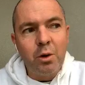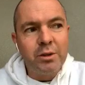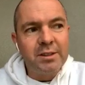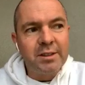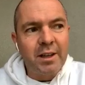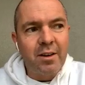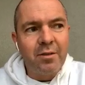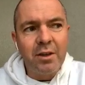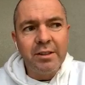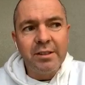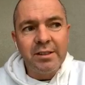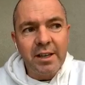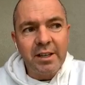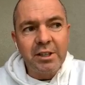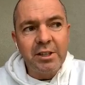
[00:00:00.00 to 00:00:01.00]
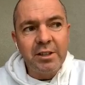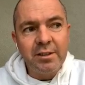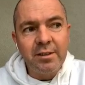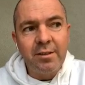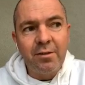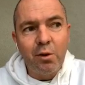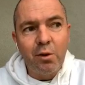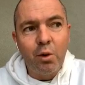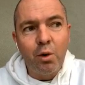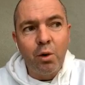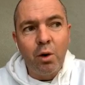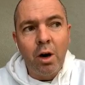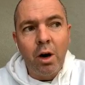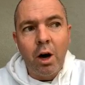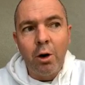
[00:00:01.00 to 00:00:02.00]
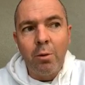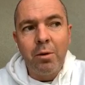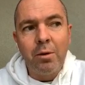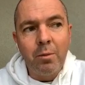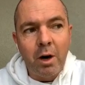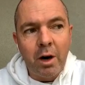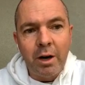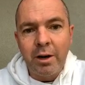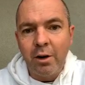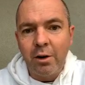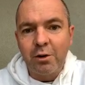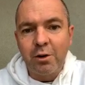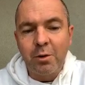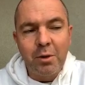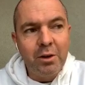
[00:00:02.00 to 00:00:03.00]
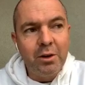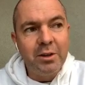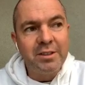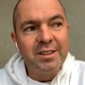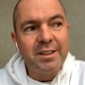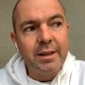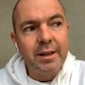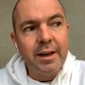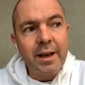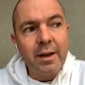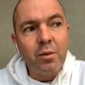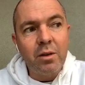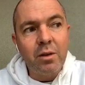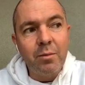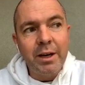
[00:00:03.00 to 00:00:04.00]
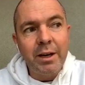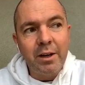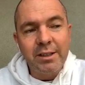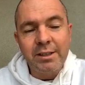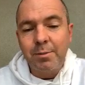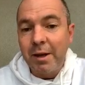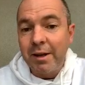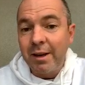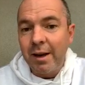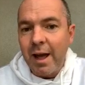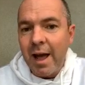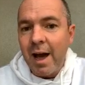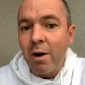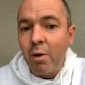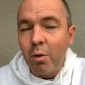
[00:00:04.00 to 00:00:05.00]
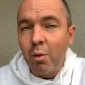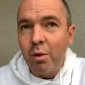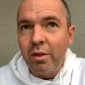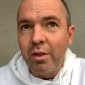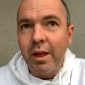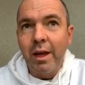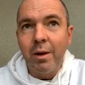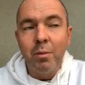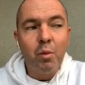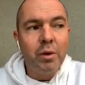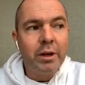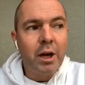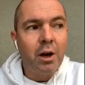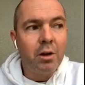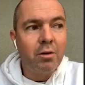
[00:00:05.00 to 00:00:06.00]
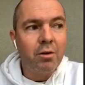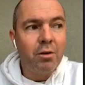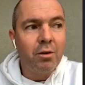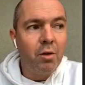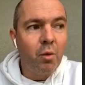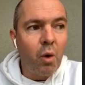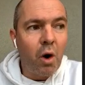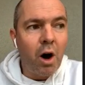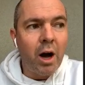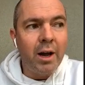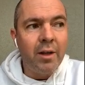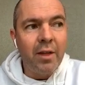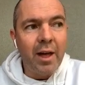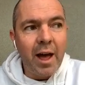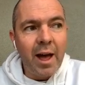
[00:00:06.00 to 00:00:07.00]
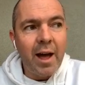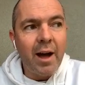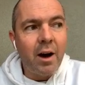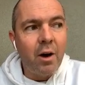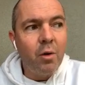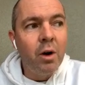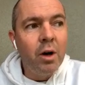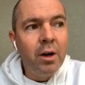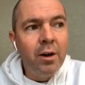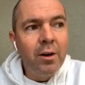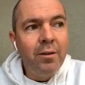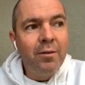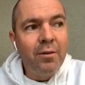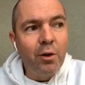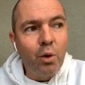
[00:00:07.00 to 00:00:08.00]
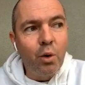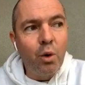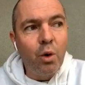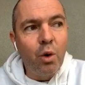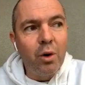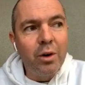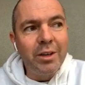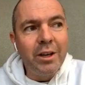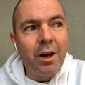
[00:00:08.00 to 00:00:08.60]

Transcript: discovery sessions for open-minded entrepreneurs to connect with me. And I spend an hour with them and we go through the why and the how for,